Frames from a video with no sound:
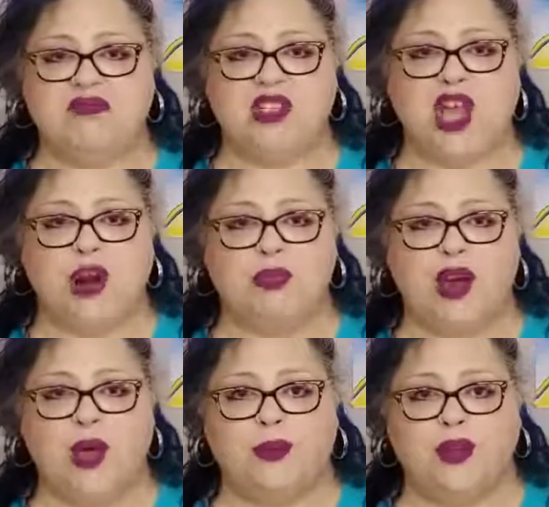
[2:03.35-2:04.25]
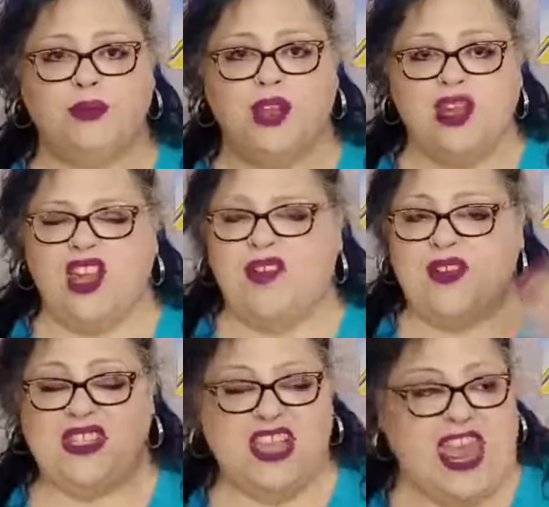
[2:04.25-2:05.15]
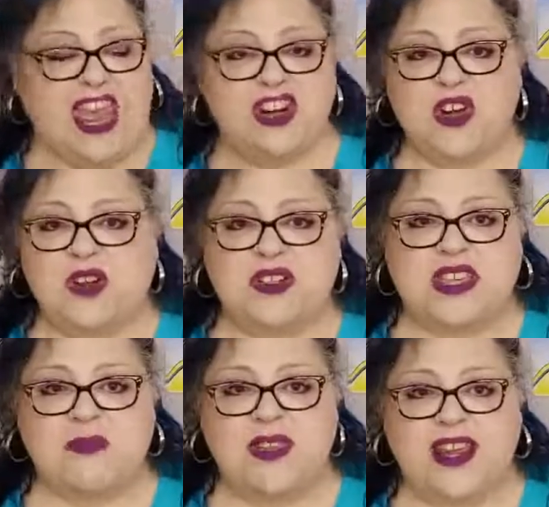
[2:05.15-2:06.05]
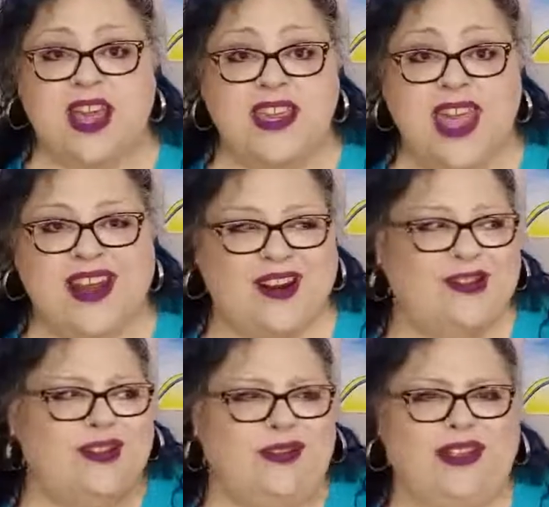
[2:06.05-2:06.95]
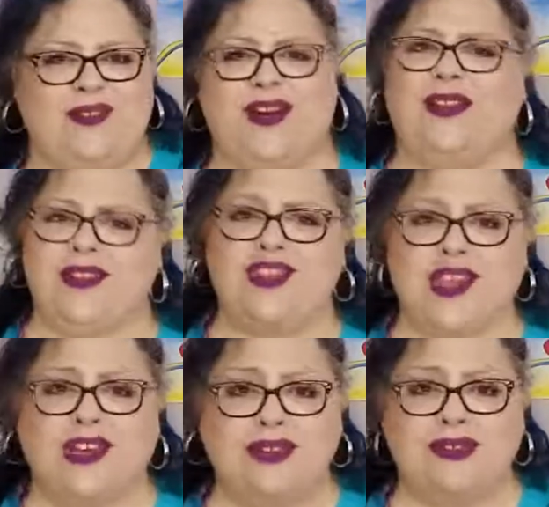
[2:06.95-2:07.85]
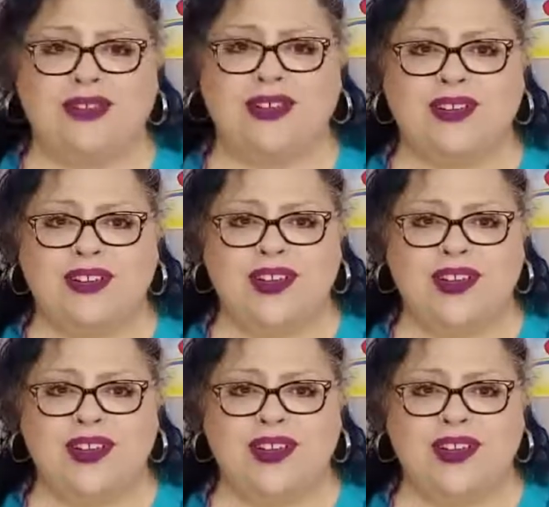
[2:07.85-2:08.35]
Not a problem. If it's a canned good or something, again, don't leave it on the shelf.